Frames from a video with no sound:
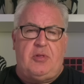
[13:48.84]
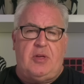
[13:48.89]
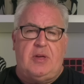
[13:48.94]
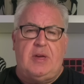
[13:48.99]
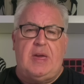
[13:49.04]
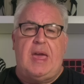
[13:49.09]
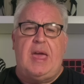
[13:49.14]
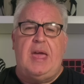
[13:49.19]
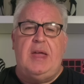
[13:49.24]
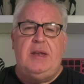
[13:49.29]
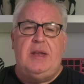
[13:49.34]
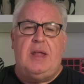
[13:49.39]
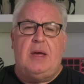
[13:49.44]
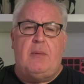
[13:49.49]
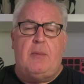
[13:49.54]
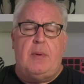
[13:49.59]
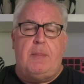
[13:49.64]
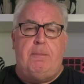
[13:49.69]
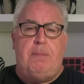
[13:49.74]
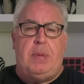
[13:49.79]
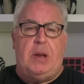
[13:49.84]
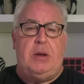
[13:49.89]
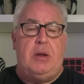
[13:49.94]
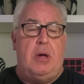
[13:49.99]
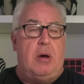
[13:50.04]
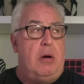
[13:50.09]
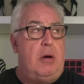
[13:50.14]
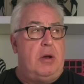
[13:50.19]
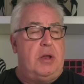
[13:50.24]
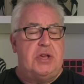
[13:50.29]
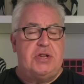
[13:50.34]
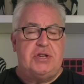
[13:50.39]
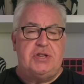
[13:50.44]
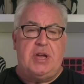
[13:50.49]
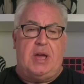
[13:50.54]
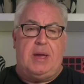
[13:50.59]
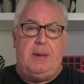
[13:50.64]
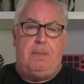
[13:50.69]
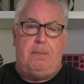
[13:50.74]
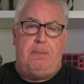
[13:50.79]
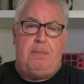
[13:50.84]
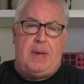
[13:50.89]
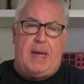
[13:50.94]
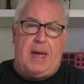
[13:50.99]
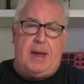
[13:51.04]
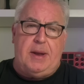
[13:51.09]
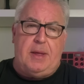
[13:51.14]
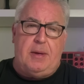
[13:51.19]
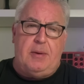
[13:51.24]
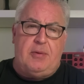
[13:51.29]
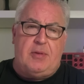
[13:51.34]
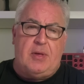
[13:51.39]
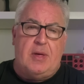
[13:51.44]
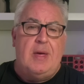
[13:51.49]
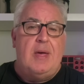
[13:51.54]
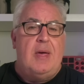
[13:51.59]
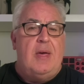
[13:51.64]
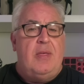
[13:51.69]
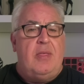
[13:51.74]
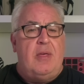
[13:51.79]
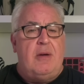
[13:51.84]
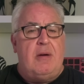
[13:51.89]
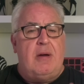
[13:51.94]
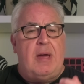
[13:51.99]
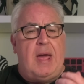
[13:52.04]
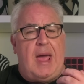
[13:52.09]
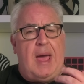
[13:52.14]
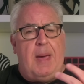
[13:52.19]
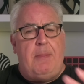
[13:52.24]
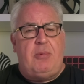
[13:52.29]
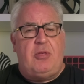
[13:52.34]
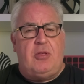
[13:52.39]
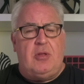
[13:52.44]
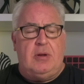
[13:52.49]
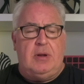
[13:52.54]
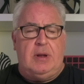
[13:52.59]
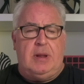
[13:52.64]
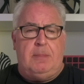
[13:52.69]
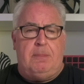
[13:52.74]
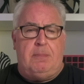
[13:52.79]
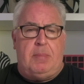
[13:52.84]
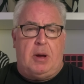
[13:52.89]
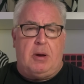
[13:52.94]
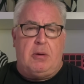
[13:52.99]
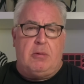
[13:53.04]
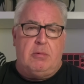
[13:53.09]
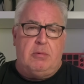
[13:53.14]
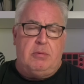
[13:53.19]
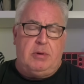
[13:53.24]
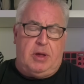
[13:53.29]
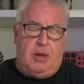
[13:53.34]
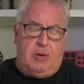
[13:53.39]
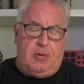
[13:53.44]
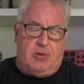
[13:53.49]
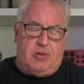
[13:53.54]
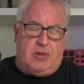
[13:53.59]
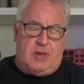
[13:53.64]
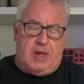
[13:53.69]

you end up with banana-shaped panos that are absolutely bugger all use to